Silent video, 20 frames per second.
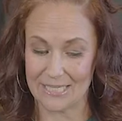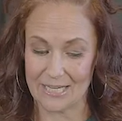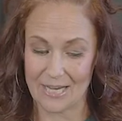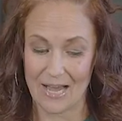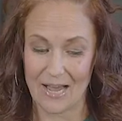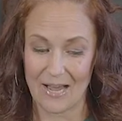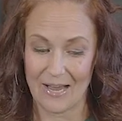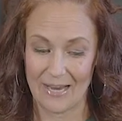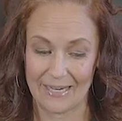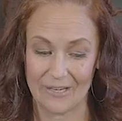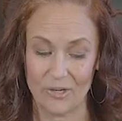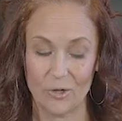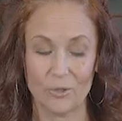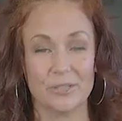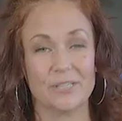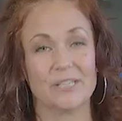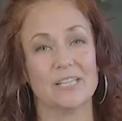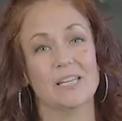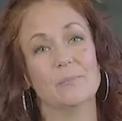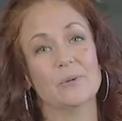I can
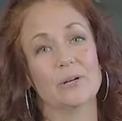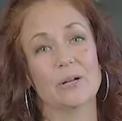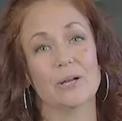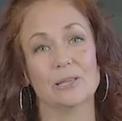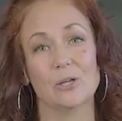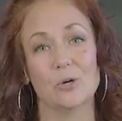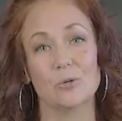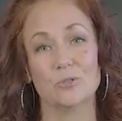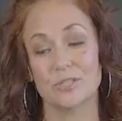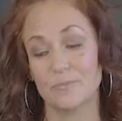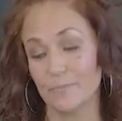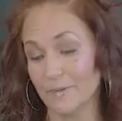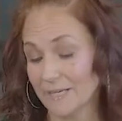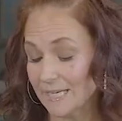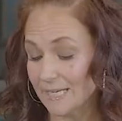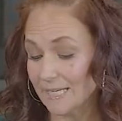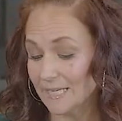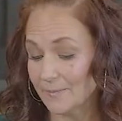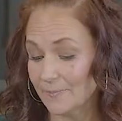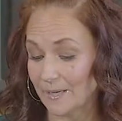only keep it on low
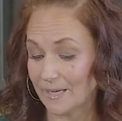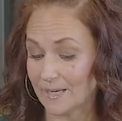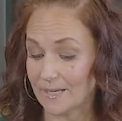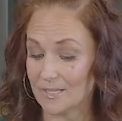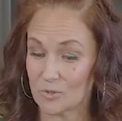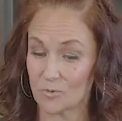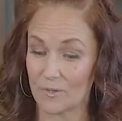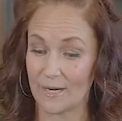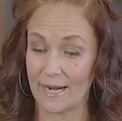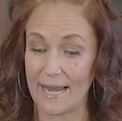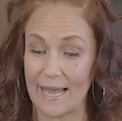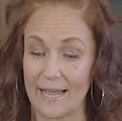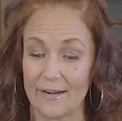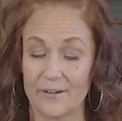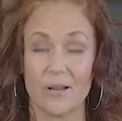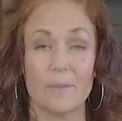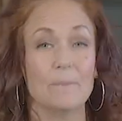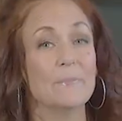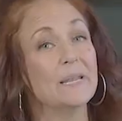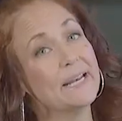speed because when I had
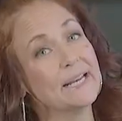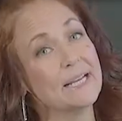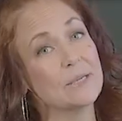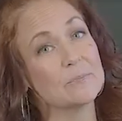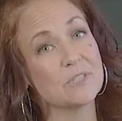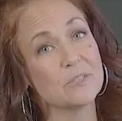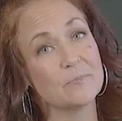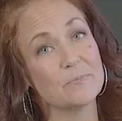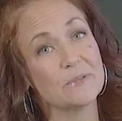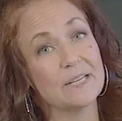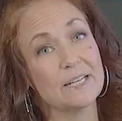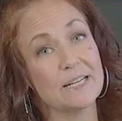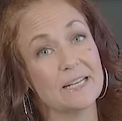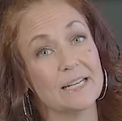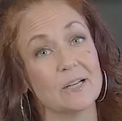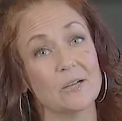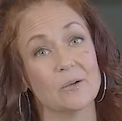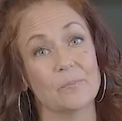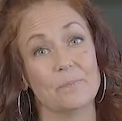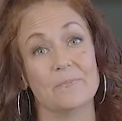it on medium speed,
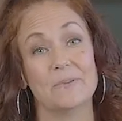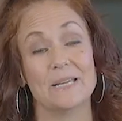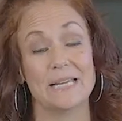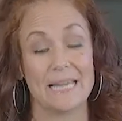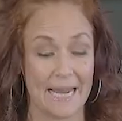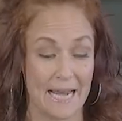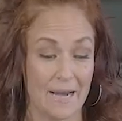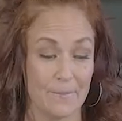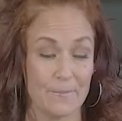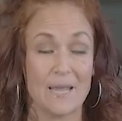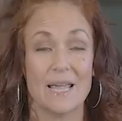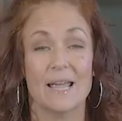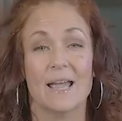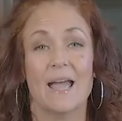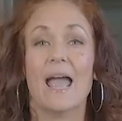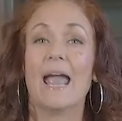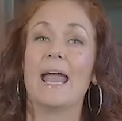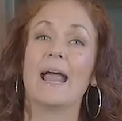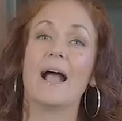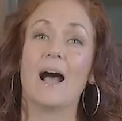it became
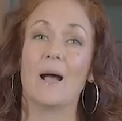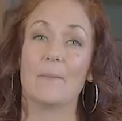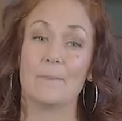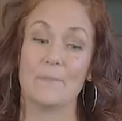a hot